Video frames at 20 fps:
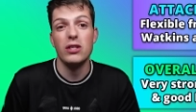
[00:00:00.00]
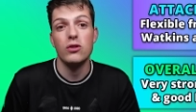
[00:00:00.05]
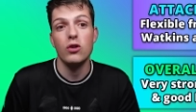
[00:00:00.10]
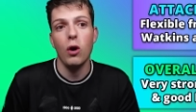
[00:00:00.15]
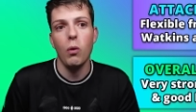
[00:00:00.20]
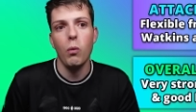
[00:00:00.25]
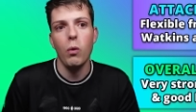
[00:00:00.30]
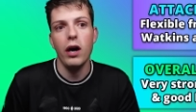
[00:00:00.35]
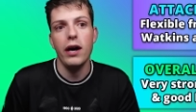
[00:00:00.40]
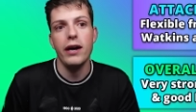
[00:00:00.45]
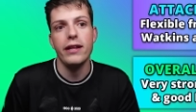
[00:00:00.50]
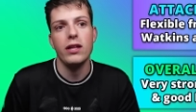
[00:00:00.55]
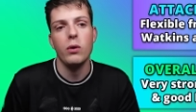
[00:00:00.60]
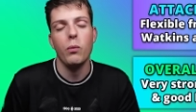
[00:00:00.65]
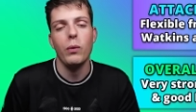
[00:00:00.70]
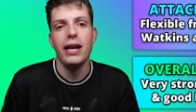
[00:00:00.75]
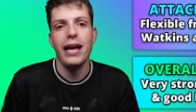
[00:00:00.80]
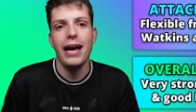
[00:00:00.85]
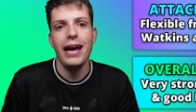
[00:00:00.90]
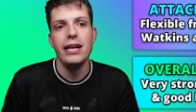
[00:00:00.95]
is not worth it
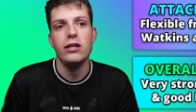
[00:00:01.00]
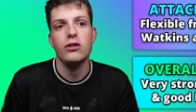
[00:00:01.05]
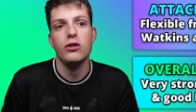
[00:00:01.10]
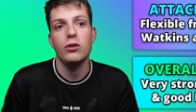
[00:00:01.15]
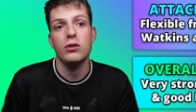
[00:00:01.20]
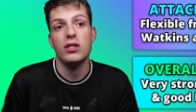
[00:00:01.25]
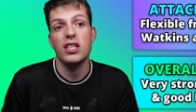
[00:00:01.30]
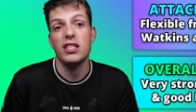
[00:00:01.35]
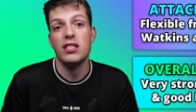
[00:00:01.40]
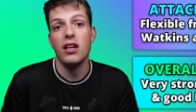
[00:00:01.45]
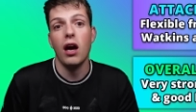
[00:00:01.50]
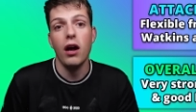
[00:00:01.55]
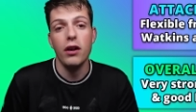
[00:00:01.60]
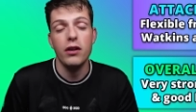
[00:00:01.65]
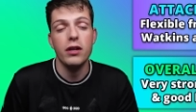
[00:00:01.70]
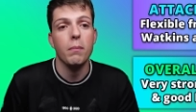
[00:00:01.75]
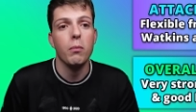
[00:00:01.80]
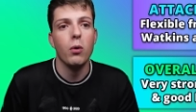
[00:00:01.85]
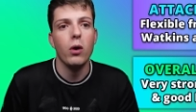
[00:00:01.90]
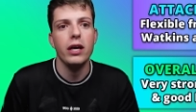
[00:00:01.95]
when Jesus is
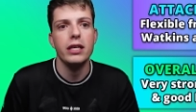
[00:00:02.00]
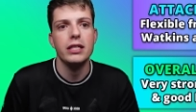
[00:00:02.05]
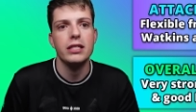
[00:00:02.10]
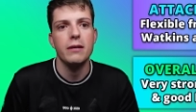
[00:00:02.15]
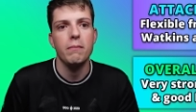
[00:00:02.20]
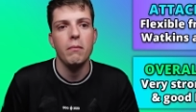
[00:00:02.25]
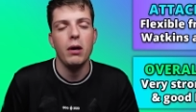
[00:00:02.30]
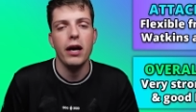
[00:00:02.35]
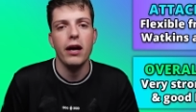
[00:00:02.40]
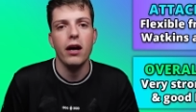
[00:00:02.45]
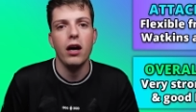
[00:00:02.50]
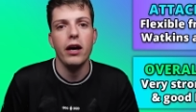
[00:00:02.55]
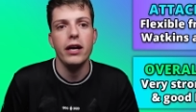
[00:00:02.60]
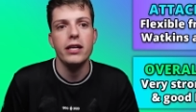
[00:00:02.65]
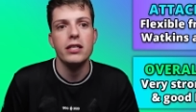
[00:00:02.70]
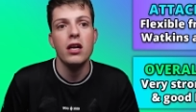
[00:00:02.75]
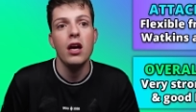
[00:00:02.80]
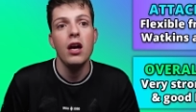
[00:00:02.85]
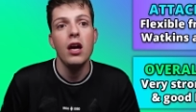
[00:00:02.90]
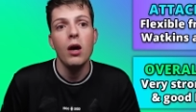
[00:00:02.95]
underpriced in my eyes.